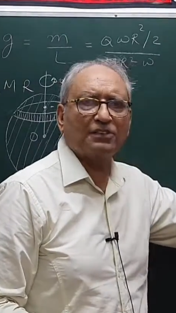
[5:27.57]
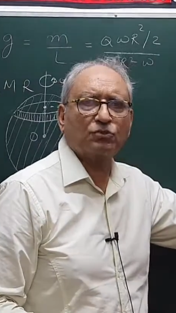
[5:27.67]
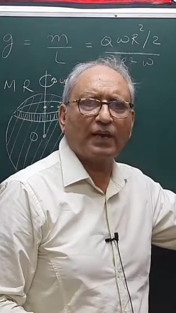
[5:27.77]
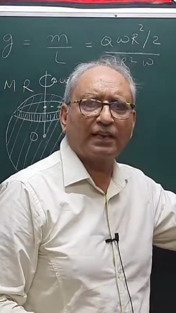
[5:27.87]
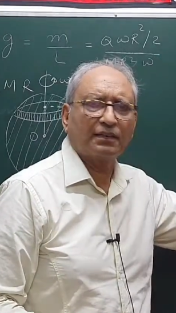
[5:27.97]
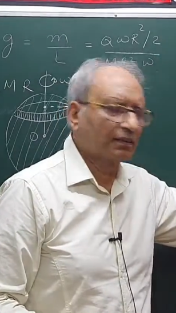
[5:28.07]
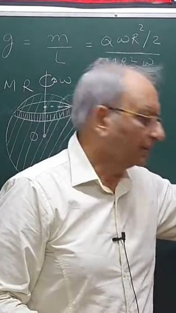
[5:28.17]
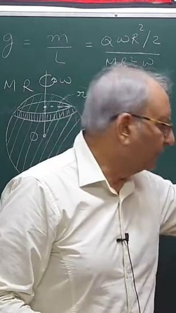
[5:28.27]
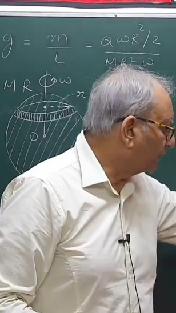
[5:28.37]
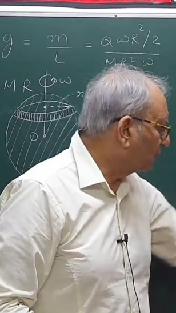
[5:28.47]
square
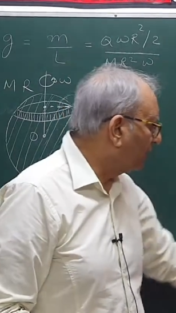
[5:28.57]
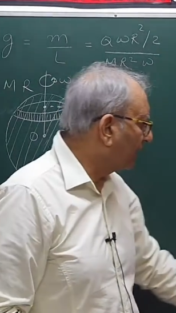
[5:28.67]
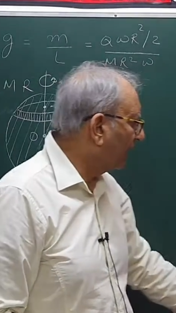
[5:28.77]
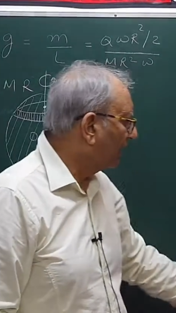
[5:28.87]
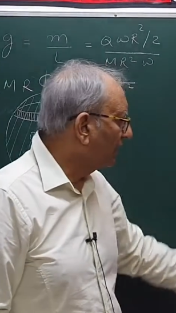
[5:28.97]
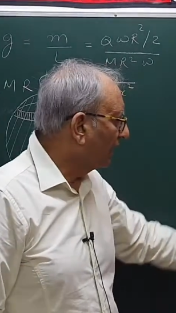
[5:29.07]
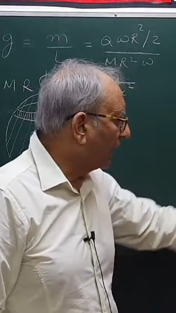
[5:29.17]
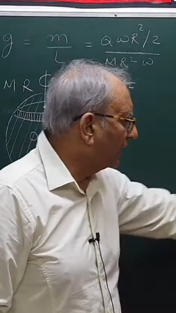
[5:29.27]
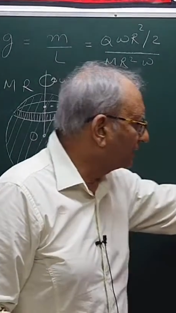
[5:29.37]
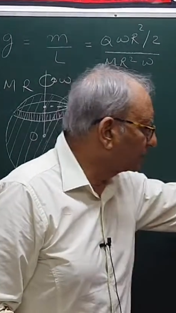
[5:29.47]
into omega,
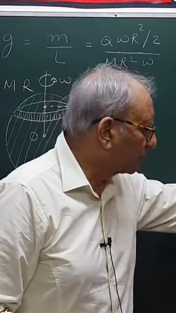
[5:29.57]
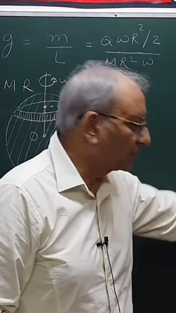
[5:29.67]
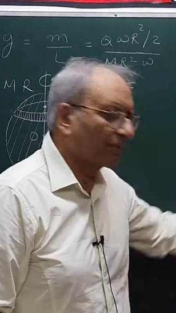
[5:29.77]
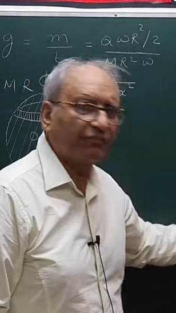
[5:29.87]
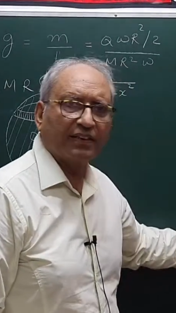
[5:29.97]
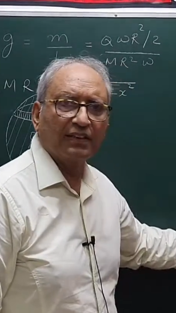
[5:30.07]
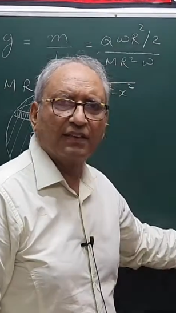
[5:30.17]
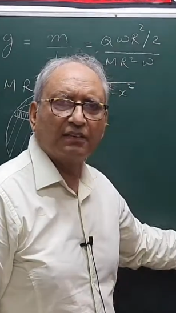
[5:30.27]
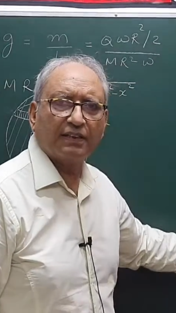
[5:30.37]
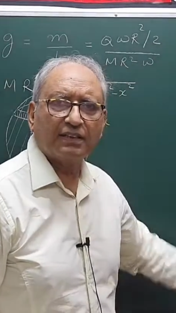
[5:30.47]
I just put the
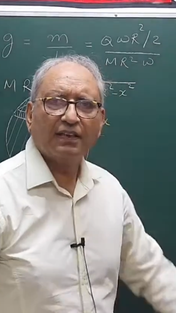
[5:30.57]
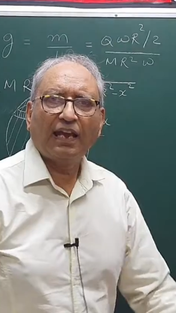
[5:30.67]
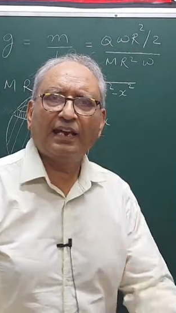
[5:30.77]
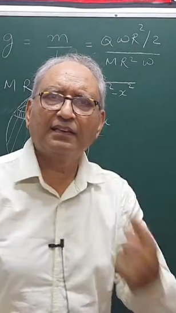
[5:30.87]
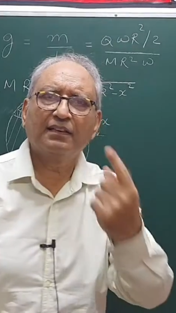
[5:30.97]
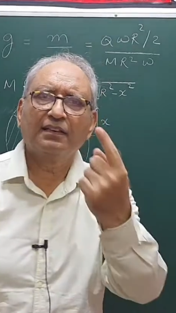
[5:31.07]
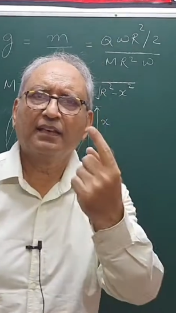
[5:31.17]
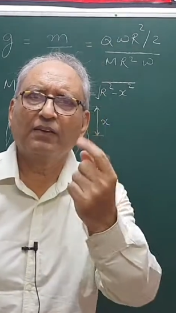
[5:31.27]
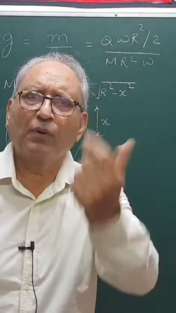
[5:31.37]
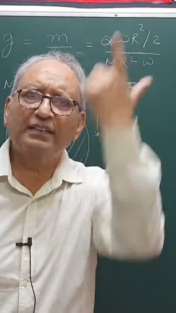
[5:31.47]
figure, and
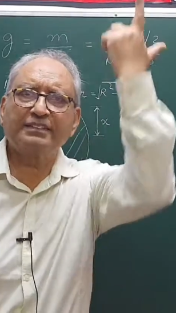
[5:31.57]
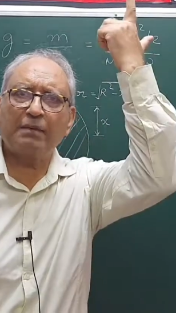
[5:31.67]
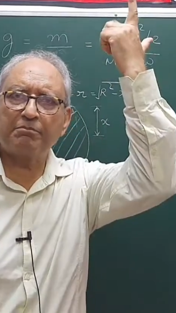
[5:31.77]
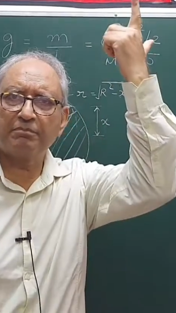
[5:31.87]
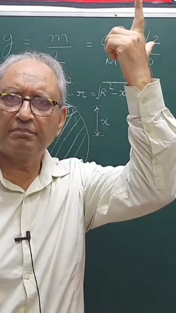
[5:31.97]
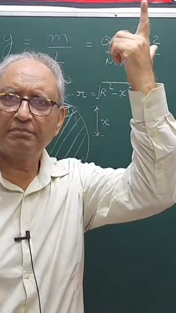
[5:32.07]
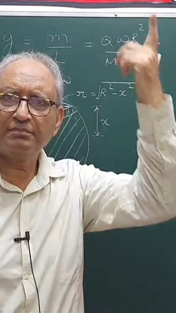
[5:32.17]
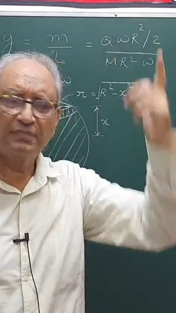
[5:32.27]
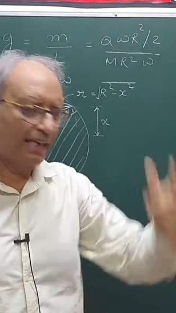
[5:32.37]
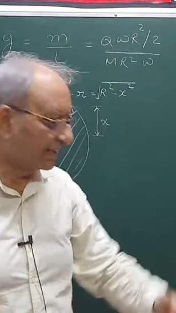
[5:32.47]
in one step
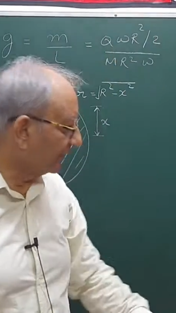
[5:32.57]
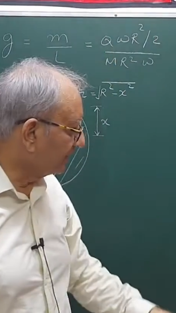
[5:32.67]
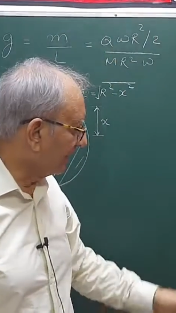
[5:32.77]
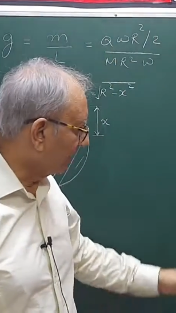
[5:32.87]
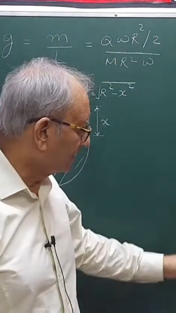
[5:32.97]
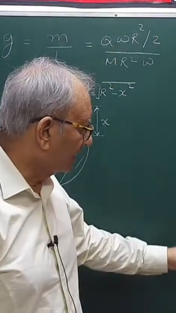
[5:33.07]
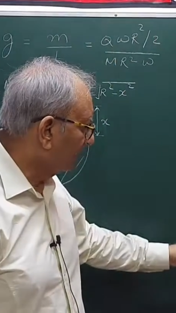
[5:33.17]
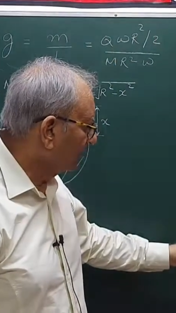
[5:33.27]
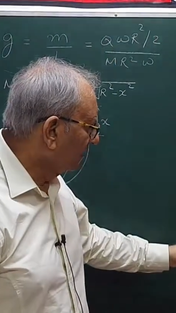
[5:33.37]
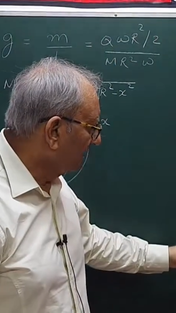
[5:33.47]
I get the answer.
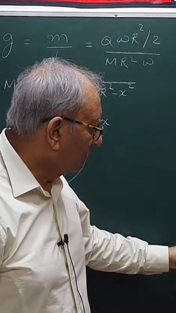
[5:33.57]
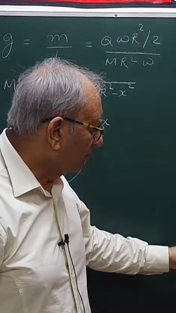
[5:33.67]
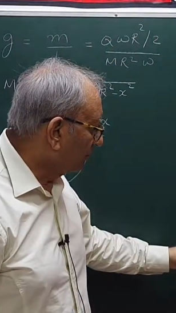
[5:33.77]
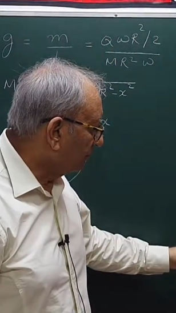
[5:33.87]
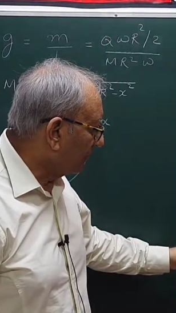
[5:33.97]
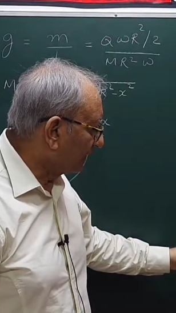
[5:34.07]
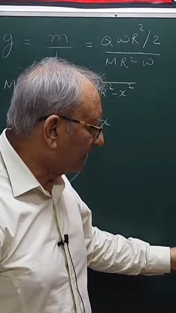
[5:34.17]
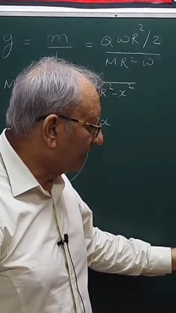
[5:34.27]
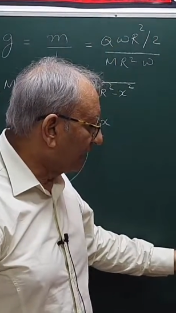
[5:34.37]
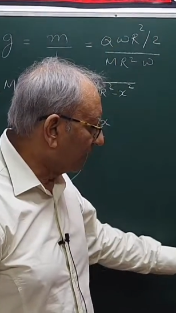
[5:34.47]

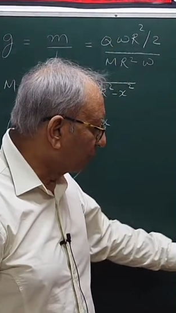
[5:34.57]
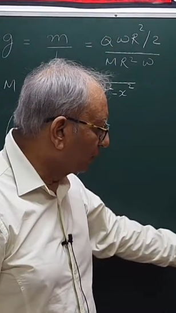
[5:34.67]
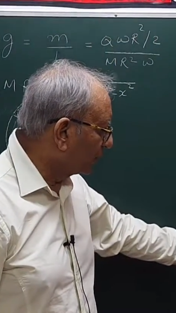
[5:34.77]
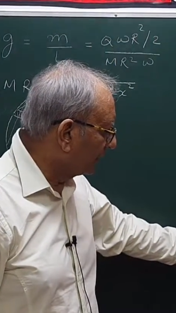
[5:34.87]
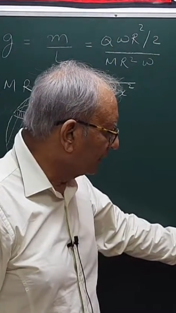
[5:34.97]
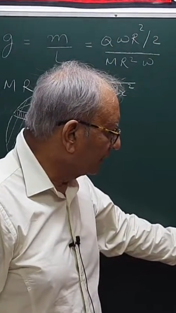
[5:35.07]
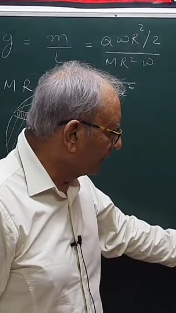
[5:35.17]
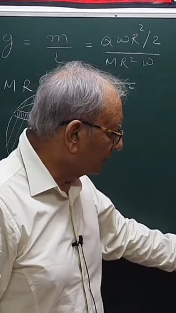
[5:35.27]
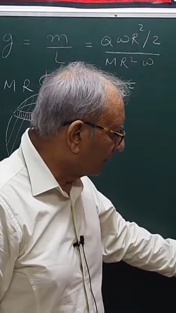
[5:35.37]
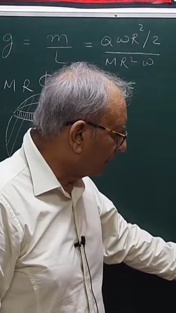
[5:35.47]
Magnetic dipole moment
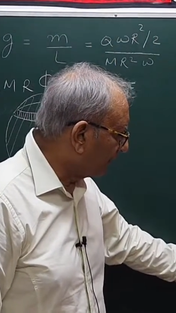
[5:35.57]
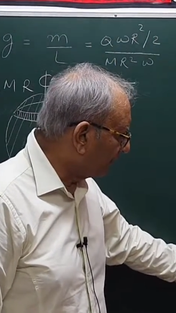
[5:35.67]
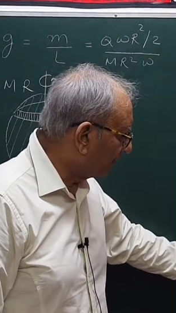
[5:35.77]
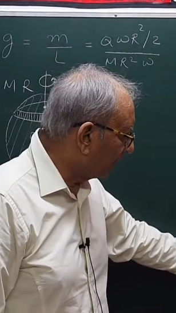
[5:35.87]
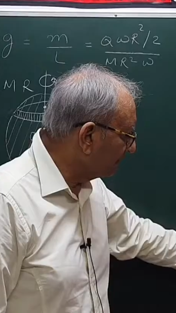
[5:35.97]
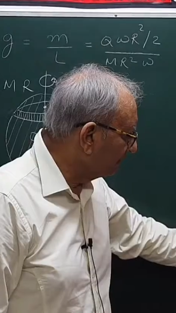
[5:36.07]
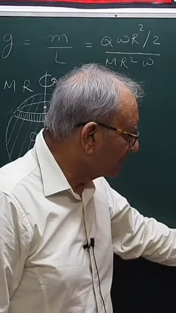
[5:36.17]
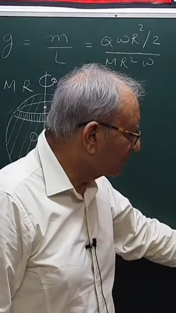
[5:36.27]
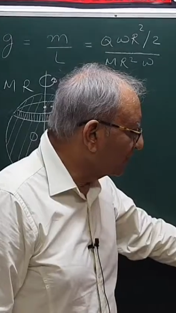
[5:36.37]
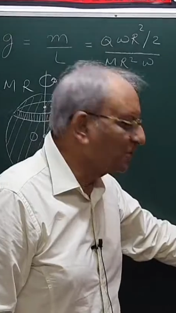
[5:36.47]
is 1 by 5
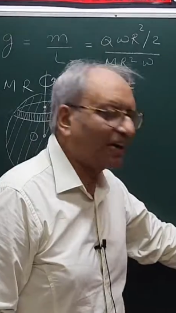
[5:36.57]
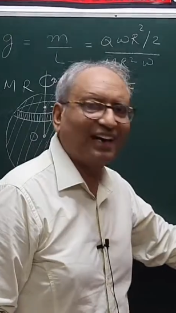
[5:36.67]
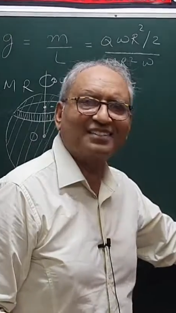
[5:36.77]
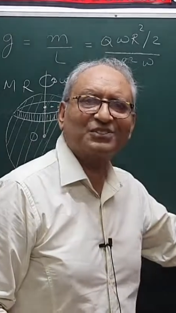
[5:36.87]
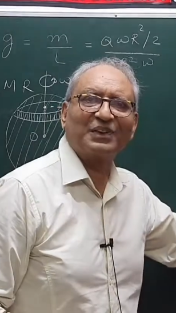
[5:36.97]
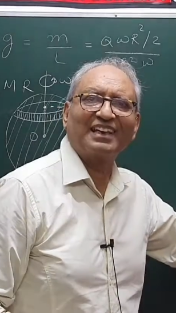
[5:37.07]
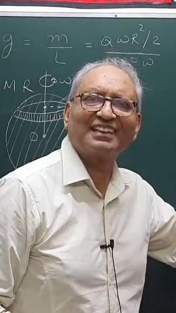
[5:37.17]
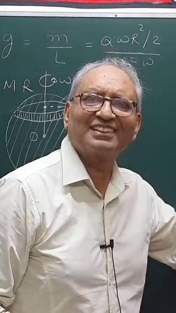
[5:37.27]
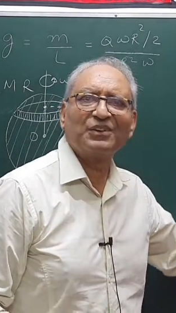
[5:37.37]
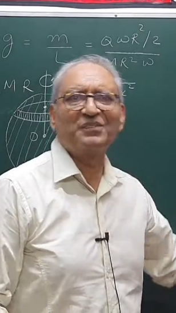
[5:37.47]
q r square
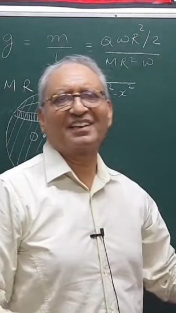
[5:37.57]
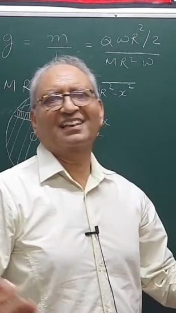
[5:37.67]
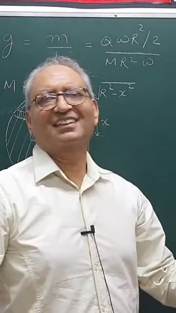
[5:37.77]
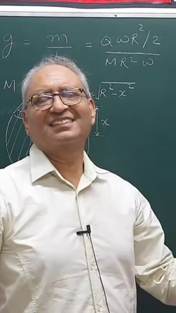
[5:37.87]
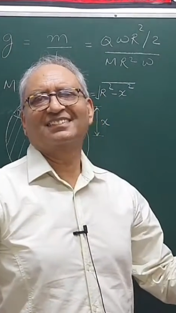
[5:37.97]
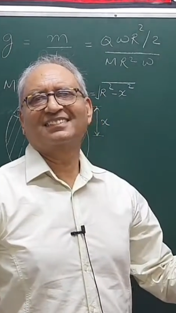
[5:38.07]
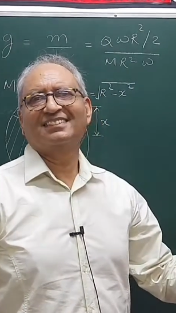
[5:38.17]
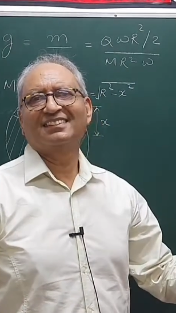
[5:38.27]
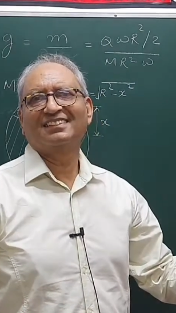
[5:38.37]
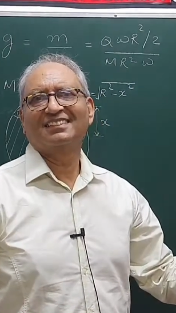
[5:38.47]
omega.
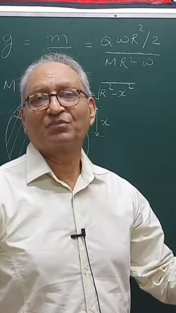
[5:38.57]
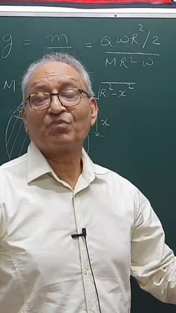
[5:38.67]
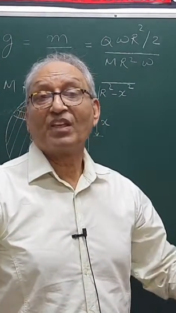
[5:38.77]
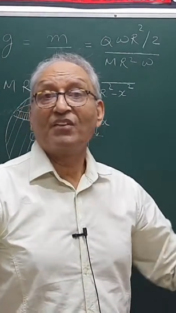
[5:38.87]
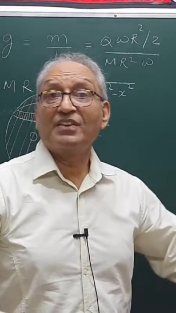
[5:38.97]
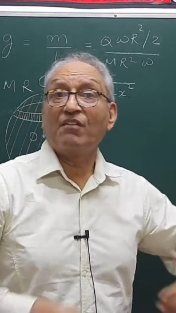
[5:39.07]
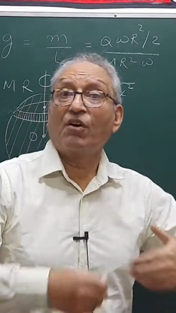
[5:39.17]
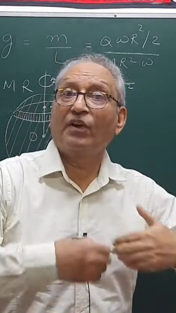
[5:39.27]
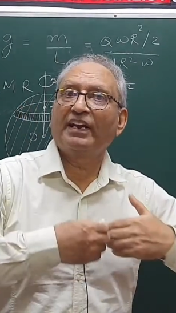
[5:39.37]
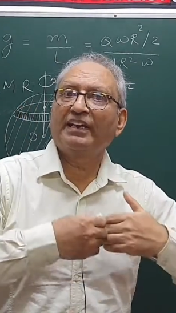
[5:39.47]
We have
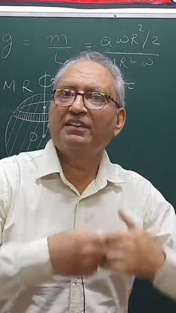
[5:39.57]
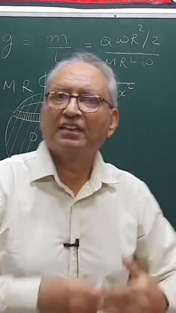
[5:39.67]
avoided